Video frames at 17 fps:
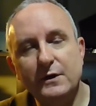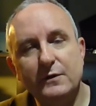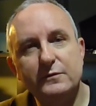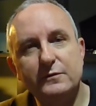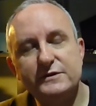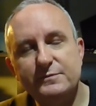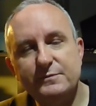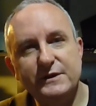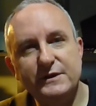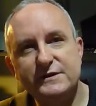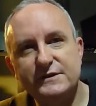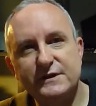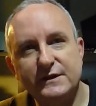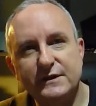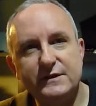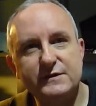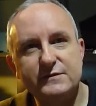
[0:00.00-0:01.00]
which means
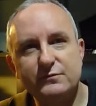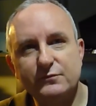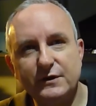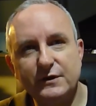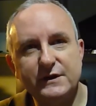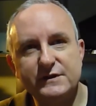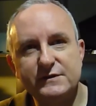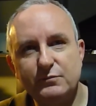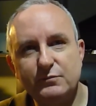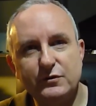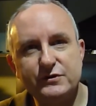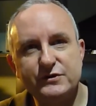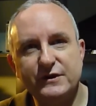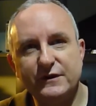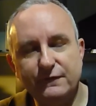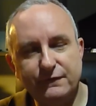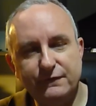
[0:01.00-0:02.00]
that this rig is
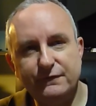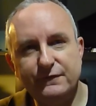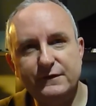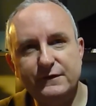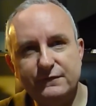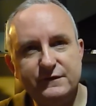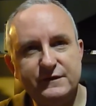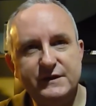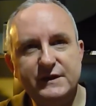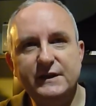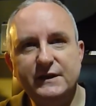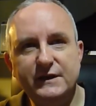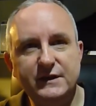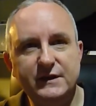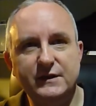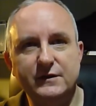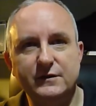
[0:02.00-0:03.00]
pushing
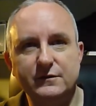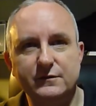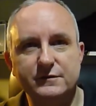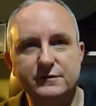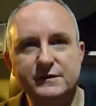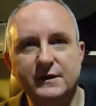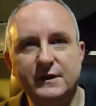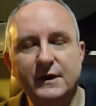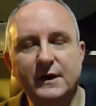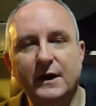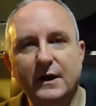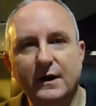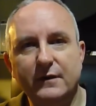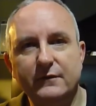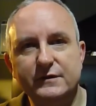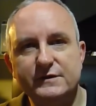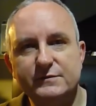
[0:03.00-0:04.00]
15 years
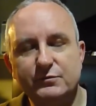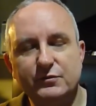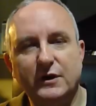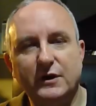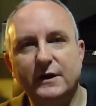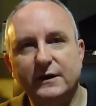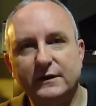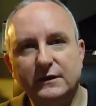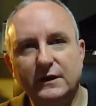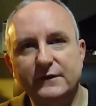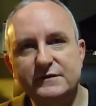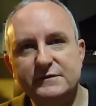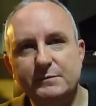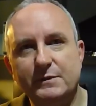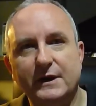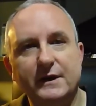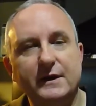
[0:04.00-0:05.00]
of its product
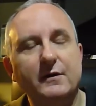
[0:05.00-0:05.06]
lifespan.